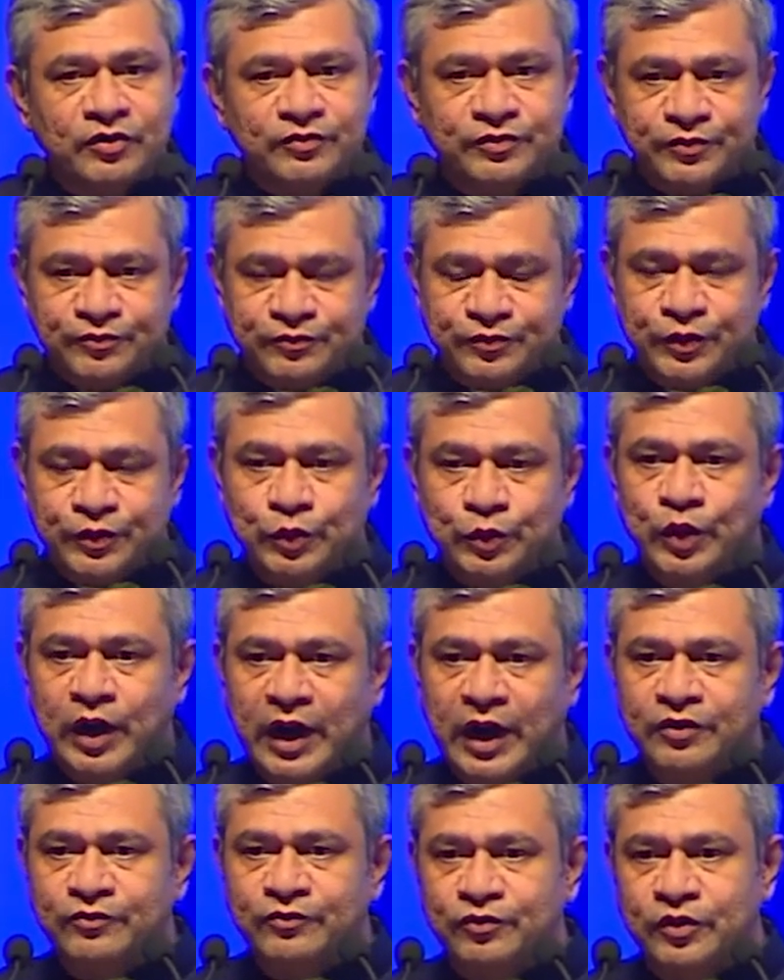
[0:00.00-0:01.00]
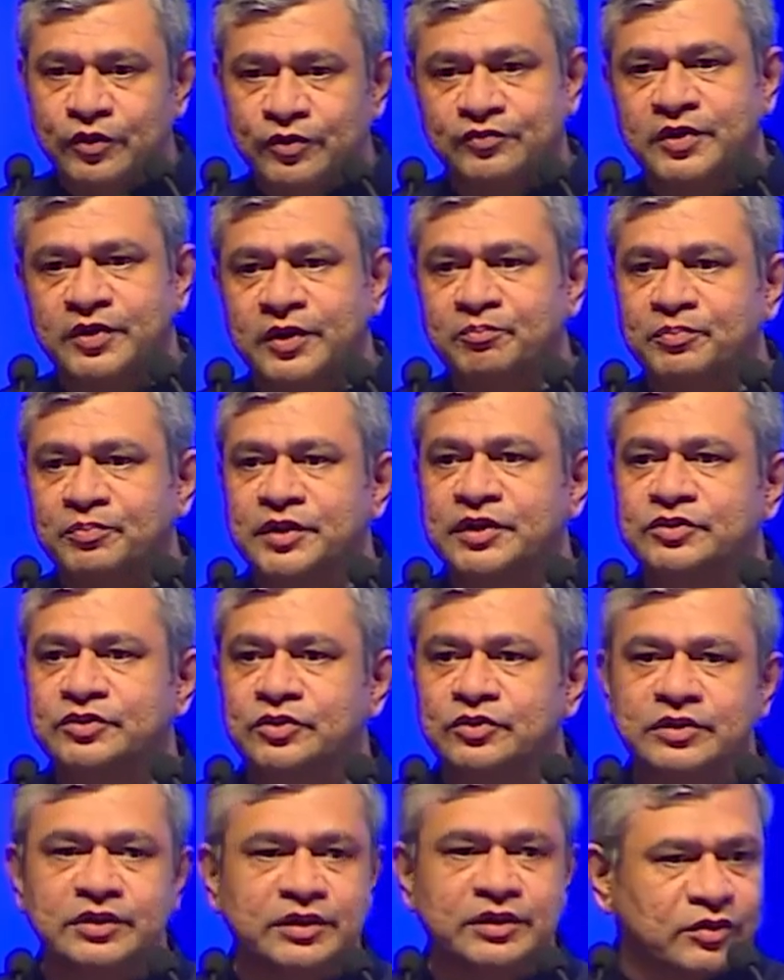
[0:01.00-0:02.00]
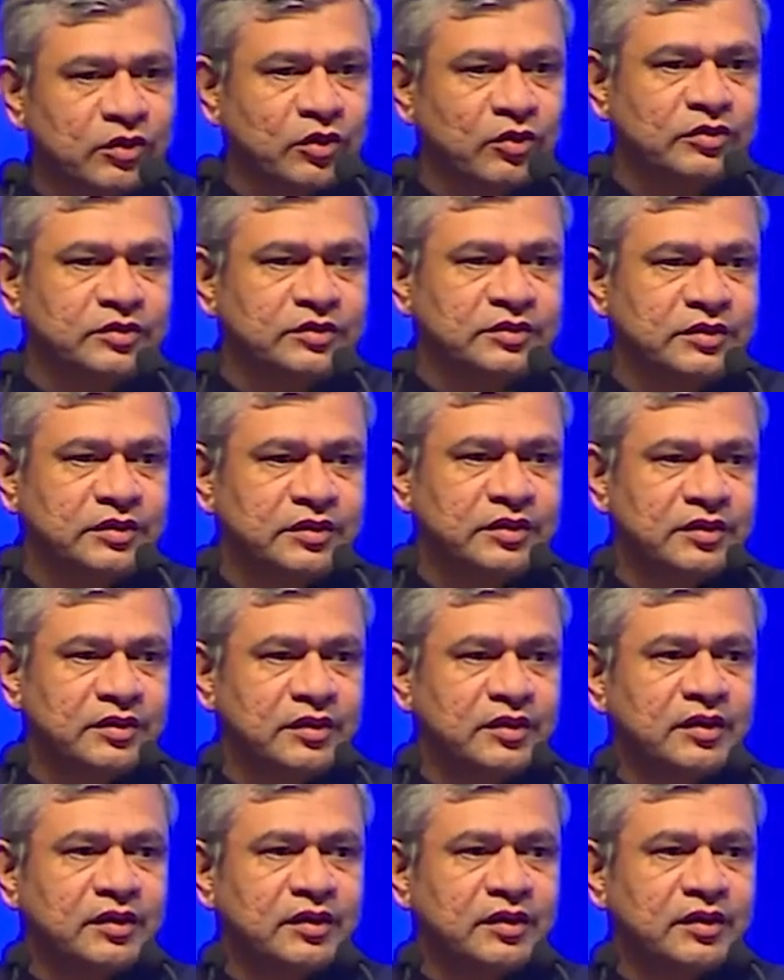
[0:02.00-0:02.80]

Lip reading: of a few handful of companies on technology.